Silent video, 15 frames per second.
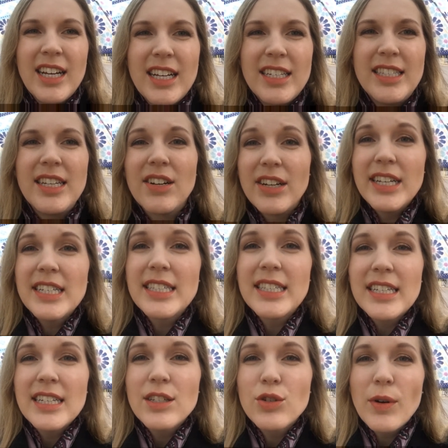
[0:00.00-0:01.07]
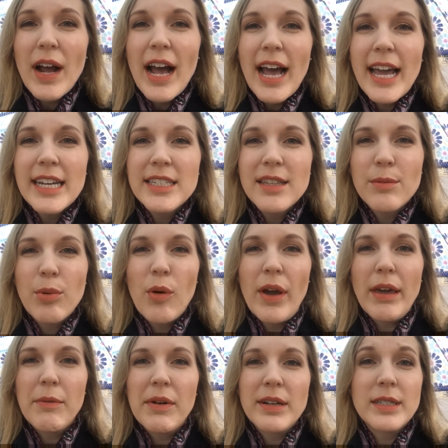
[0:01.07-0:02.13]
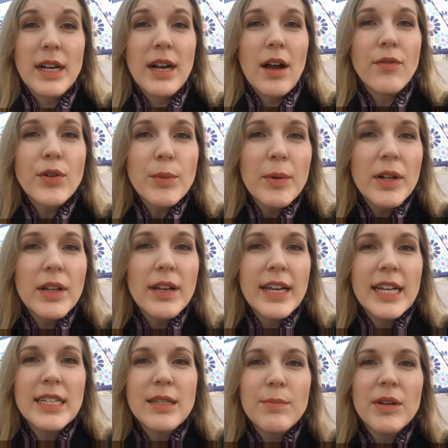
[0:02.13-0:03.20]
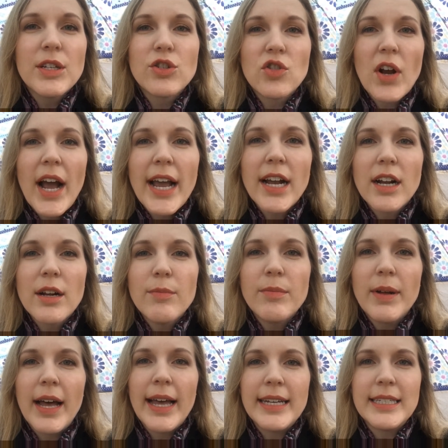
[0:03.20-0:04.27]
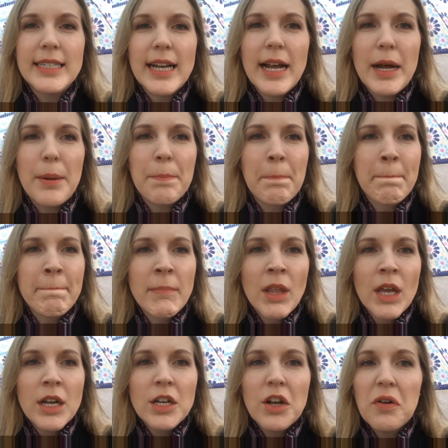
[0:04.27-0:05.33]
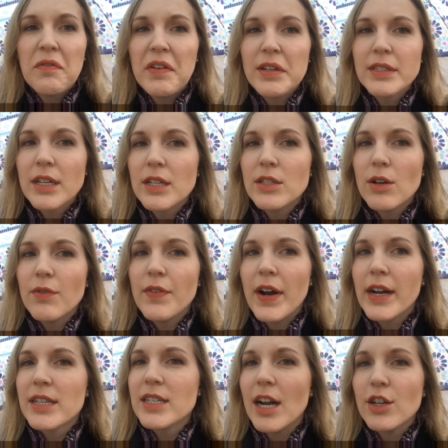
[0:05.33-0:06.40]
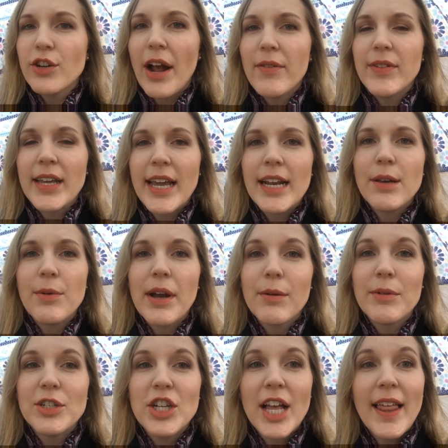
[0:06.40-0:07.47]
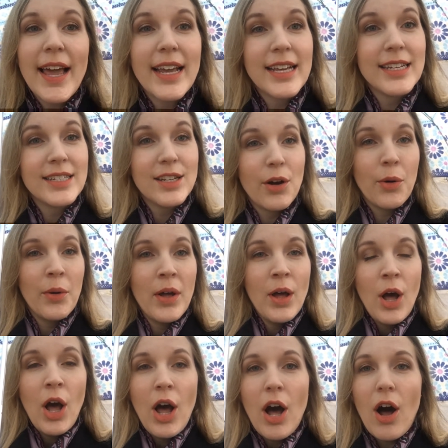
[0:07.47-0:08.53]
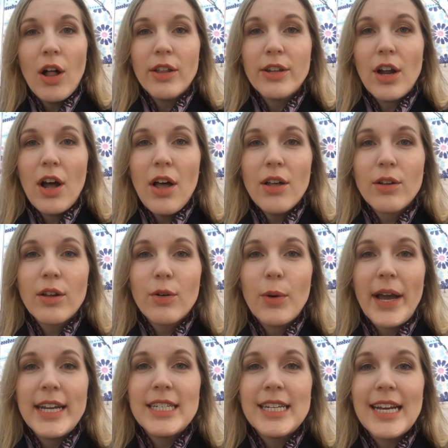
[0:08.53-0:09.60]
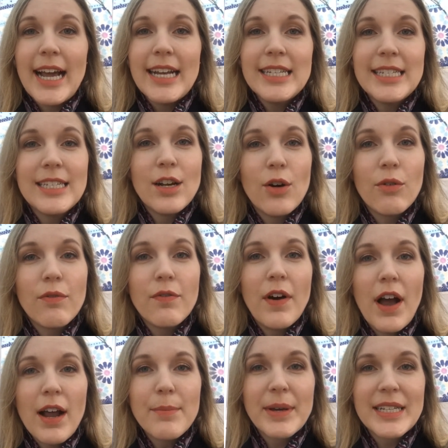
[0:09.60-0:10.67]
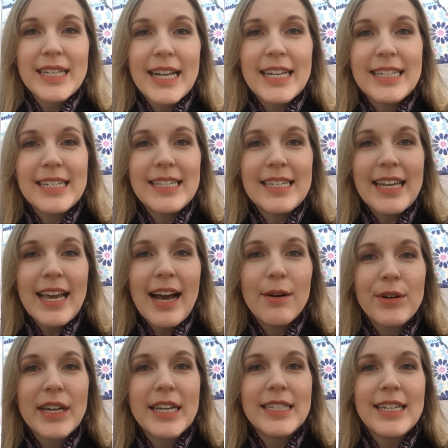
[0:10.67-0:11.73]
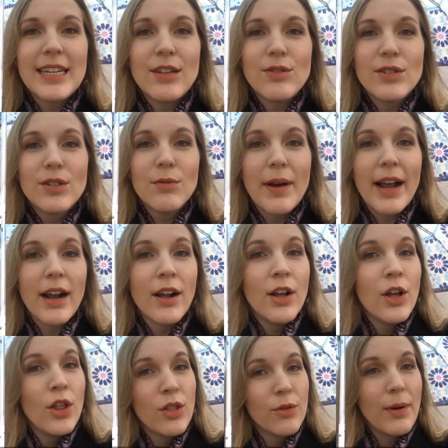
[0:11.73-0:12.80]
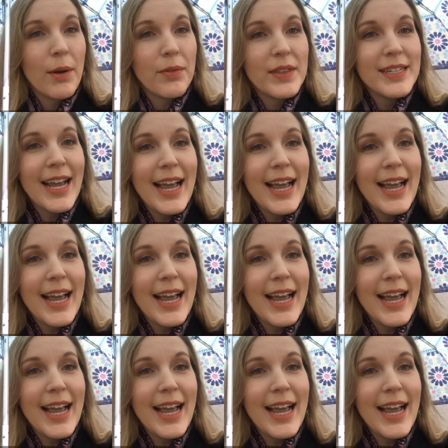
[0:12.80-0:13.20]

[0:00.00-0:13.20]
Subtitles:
seriously dry to the point where it's uncomfortable. It is a bit drier, but no, feels good so far. It's not traveling anywhere, which I like. So all in all, quite nice so far. I'm excited to see how it continues to wear throughout the